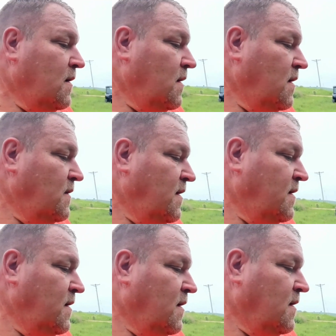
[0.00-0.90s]
and
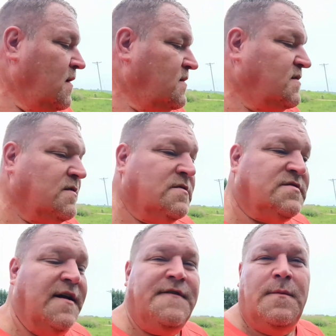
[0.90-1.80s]
then
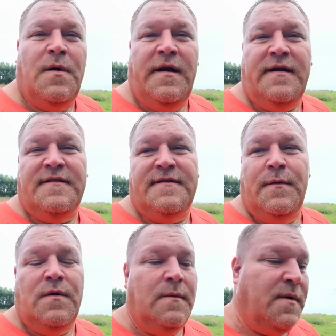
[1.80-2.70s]
save their money because they
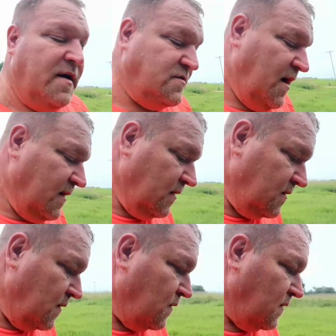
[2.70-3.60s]
want to buy a tractor.
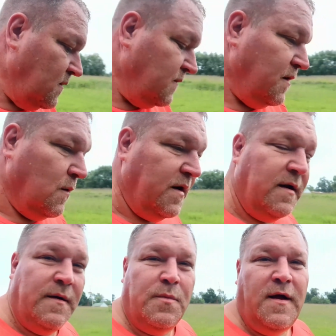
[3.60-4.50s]
They want to, we
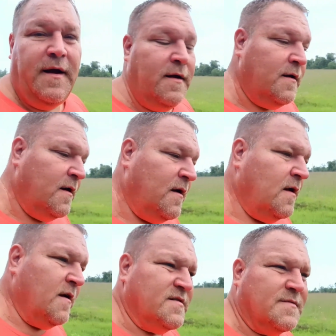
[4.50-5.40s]
need to buy
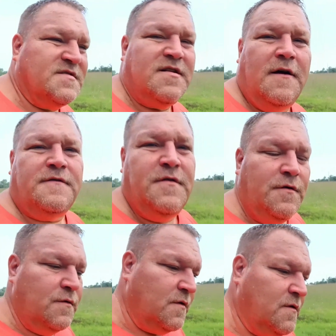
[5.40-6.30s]
some stuff
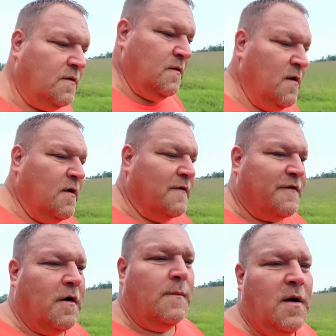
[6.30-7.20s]
to
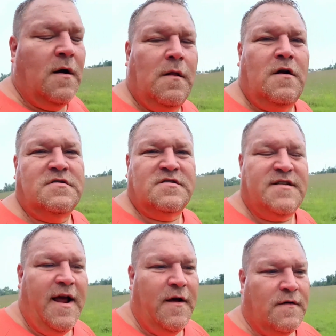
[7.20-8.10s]
farm on a larger
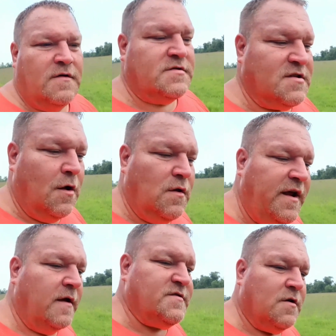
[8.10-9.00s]
scale
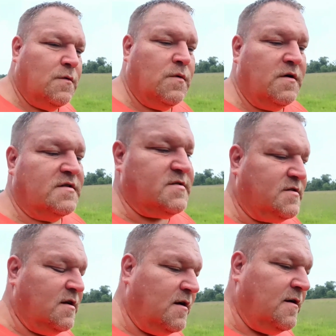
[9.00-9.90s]
slowly. So we're
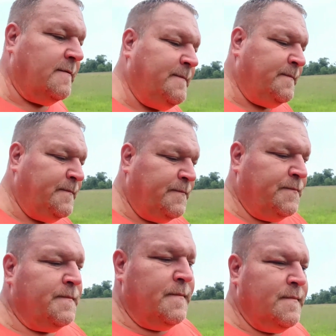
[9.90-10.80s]
just
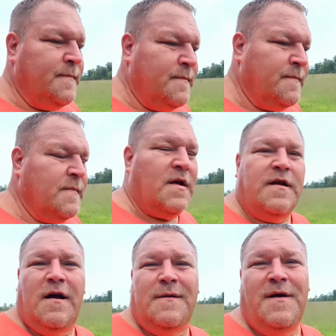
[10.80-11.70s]

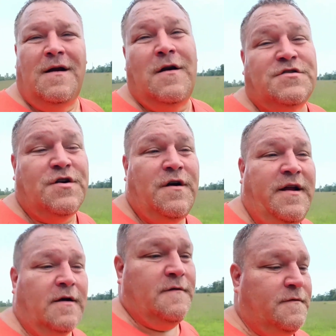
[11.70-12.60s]
documenting our
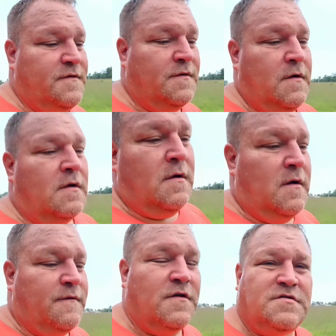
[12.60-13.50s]
journey of
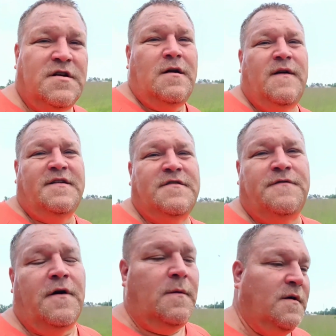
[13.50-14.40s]
first generation
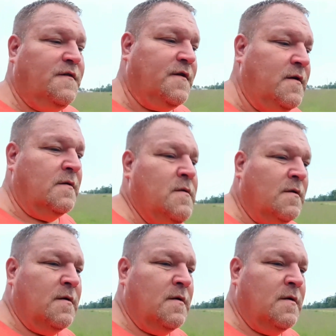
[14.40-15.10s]
farmers, and